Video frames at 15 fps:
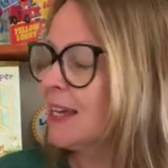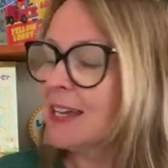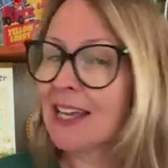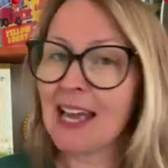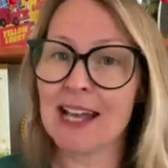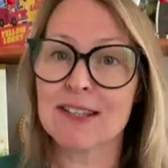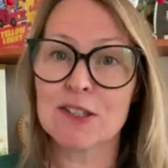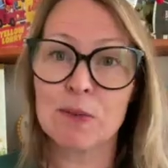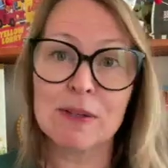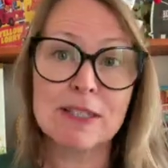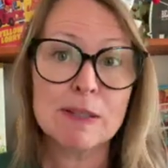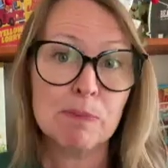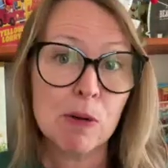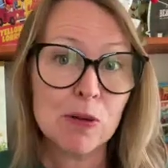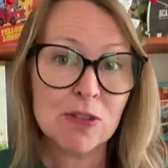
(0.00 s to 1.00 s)
cats with
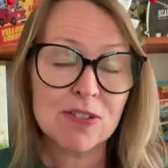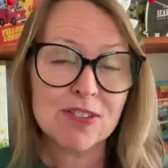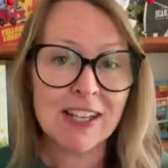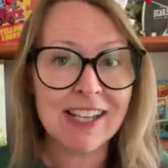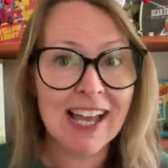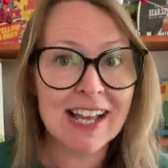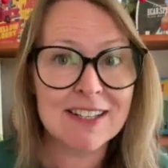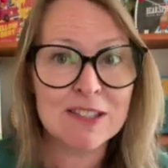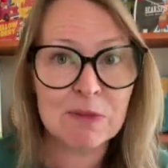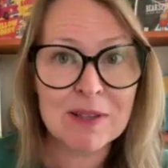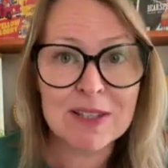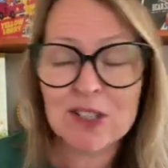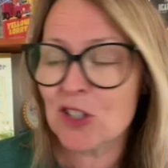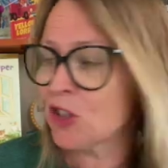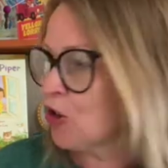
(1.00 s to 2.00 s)
spots and cats with
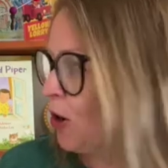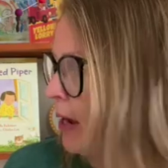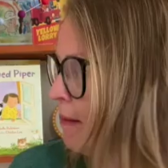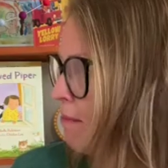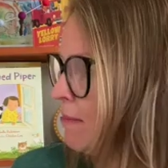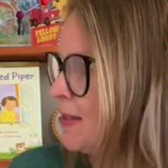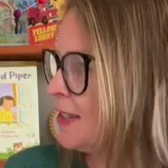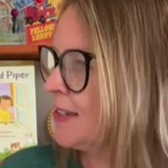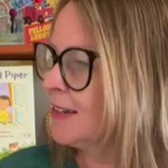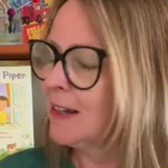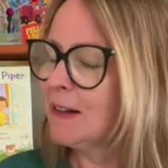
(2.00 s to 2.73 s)
stripes,